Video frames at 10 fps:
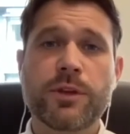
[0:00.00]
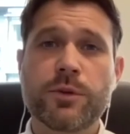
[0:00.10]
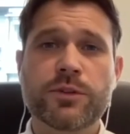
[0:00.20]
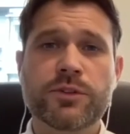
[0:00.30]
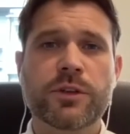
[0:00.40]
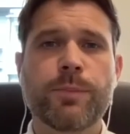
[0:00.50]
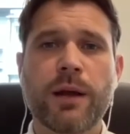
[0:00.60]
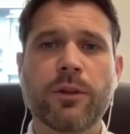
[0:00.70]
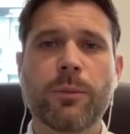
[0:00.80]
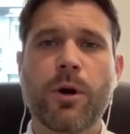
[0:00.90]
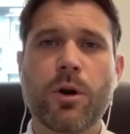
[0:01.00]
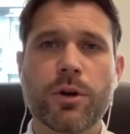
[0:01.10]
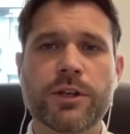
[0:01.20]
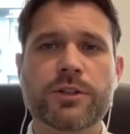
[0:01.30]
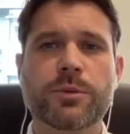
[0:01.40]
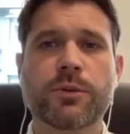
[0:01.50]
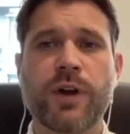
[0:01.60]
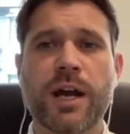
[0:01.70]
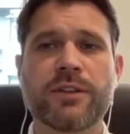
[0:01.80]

used to compel a party to provide